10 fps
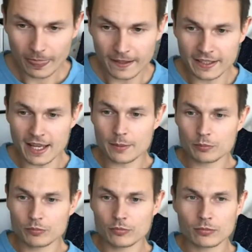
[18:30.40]
yeah,
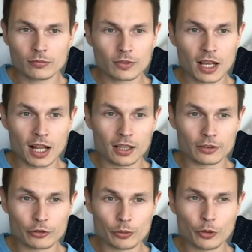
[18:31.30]
I'll
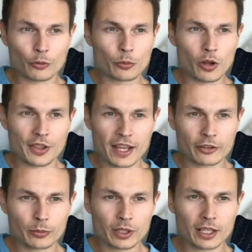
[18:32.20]
do another one next
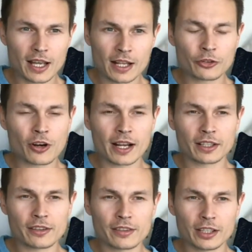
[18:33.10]
week and try and
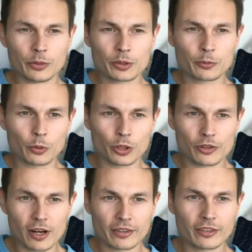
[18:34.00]
continue it for the
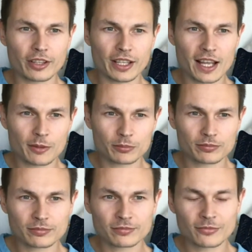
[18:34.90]
rest of the year.
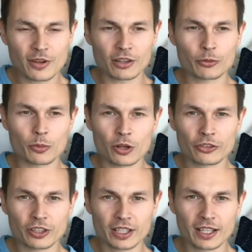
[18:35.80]
Thanks for
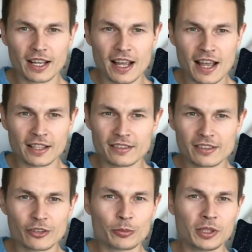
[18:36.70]
watching, and
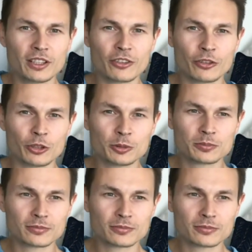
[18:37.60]
speak soon.